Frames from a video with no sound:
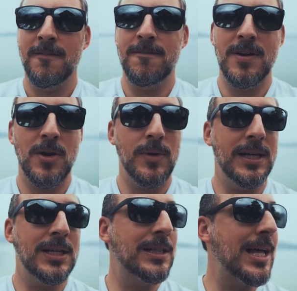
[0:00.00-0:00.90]
very
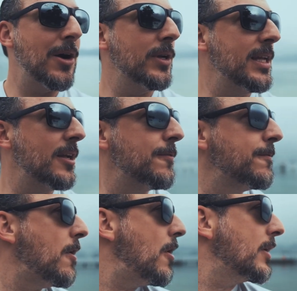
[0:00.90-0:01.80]
cloudy and
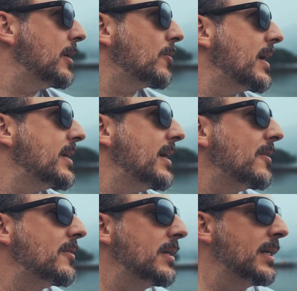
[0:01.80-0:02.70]
foggy right
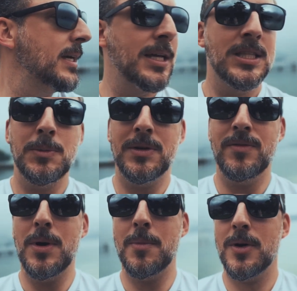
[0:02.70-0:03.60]
now. It's a bit of
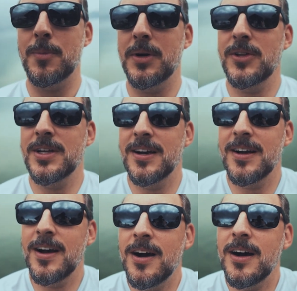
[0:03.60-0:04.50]
a bummer, but you
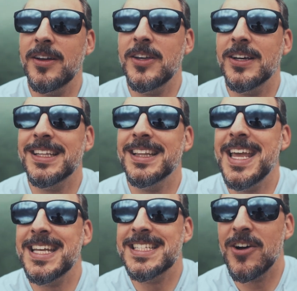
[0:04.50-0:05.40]
got the
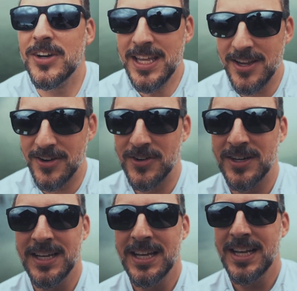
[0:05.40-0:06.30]
lake down here.
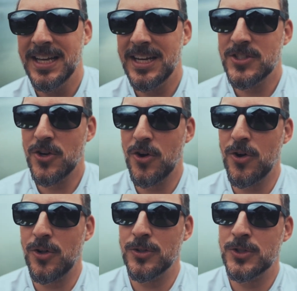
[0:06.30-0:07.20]
It's
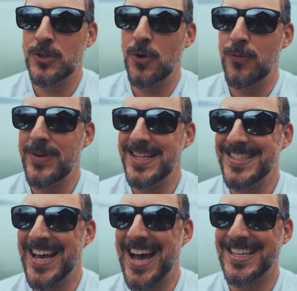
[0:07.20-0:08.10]
all so
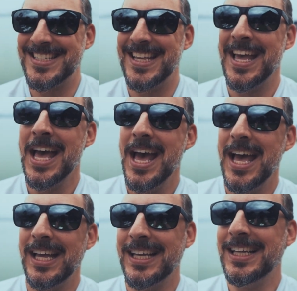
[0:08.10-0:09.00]
fantastic
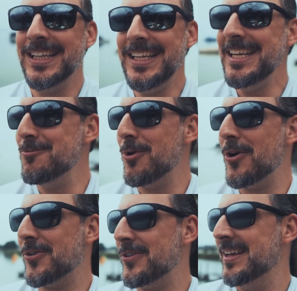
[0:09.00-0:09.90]
and clean
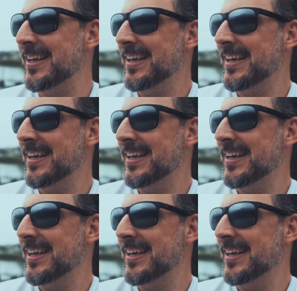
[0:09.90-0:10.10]
water.